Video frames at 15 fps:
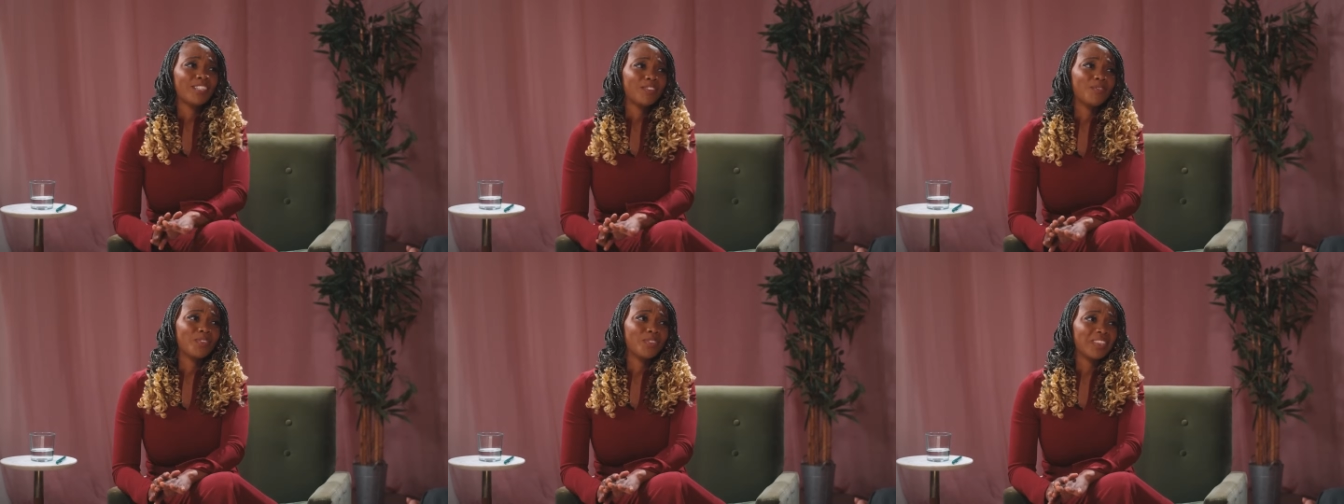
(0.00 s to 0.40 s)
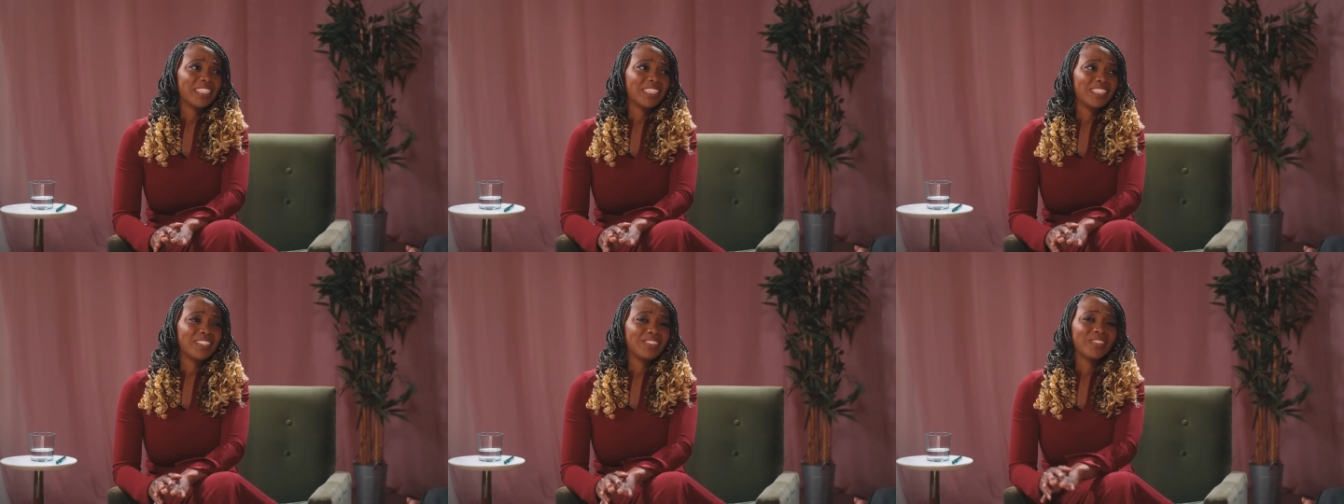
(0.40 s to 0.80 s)
helpful.
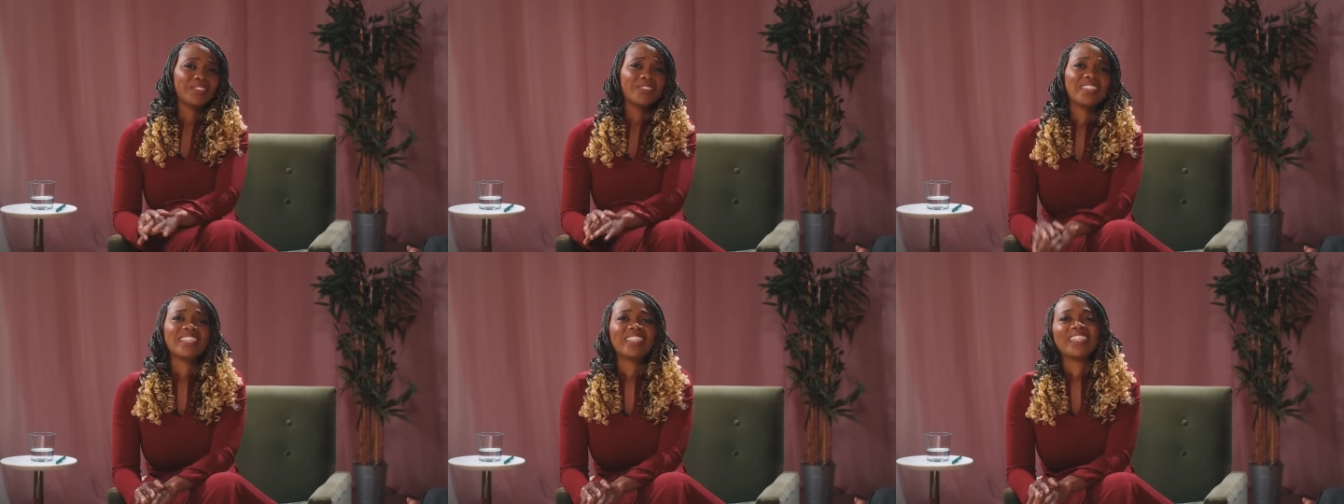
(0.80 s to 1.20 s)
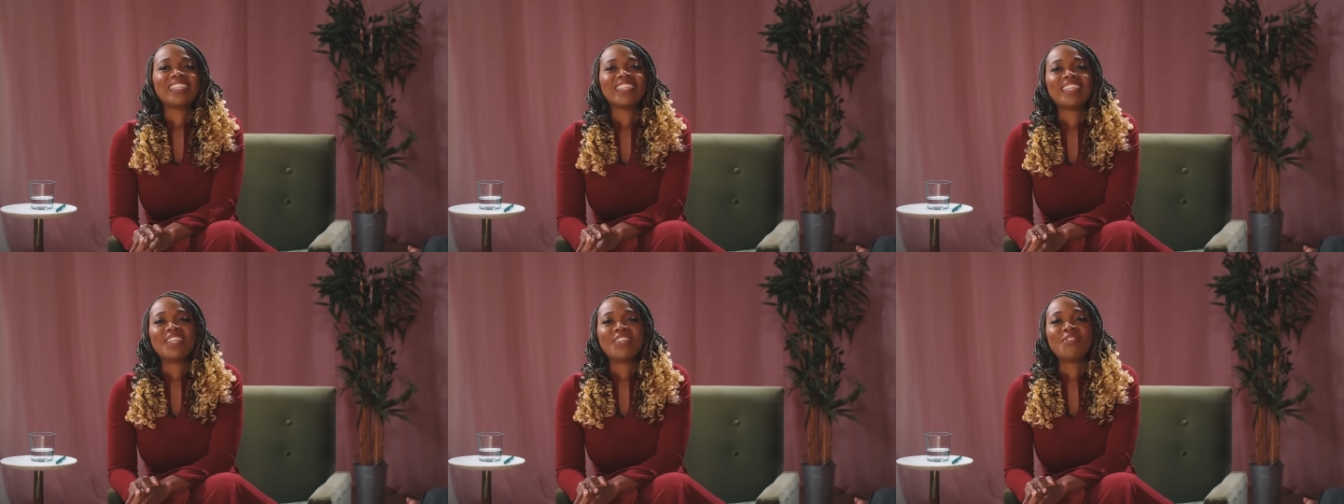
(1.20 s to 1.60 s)
Thank you.
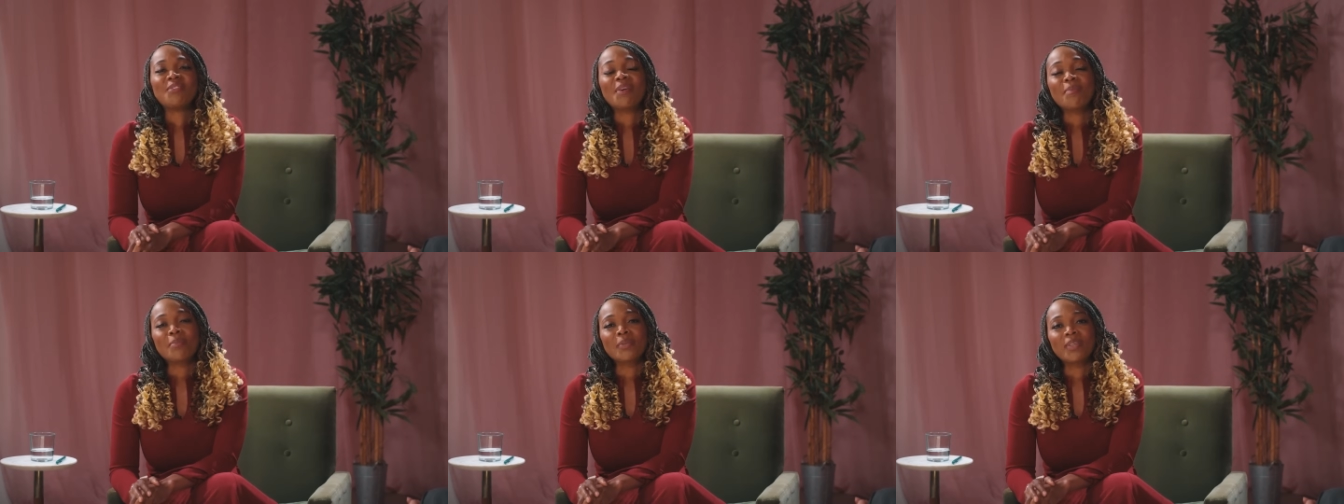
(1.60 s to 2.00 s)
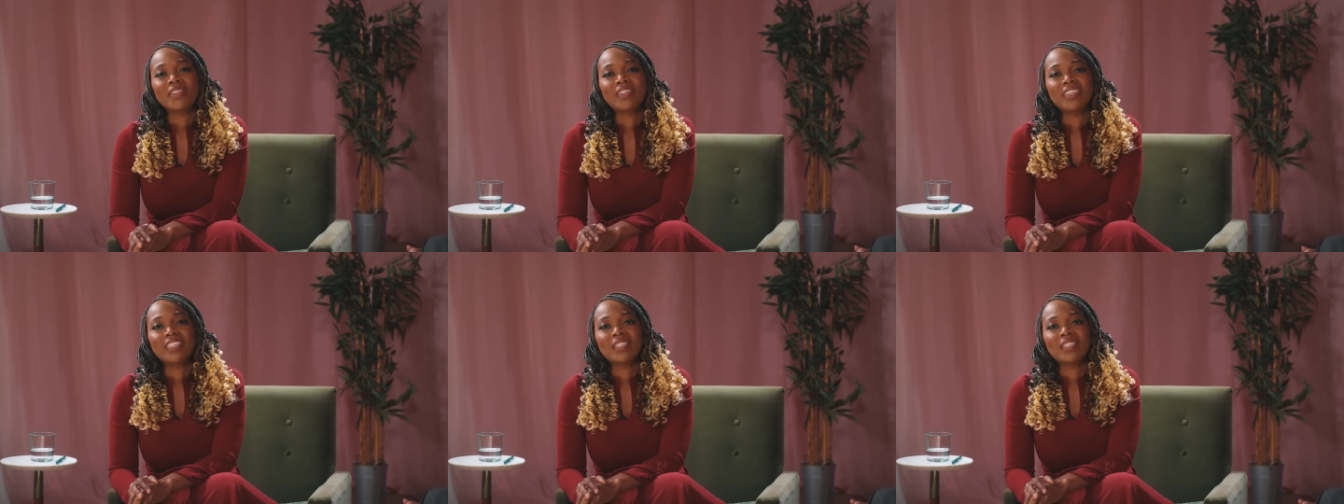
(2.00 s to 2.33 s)
Remember,